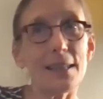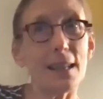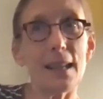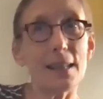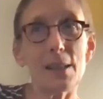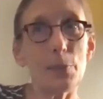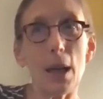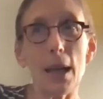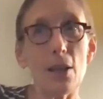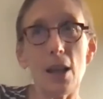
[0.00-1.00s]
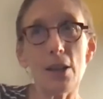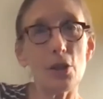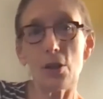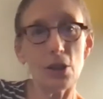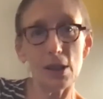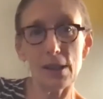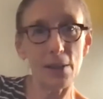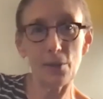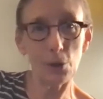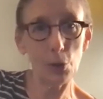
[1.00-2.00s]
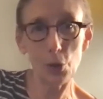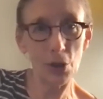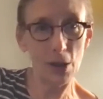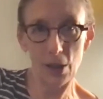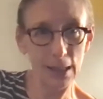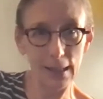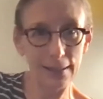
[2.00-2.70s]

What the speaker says: it's biological, it's evolutionary,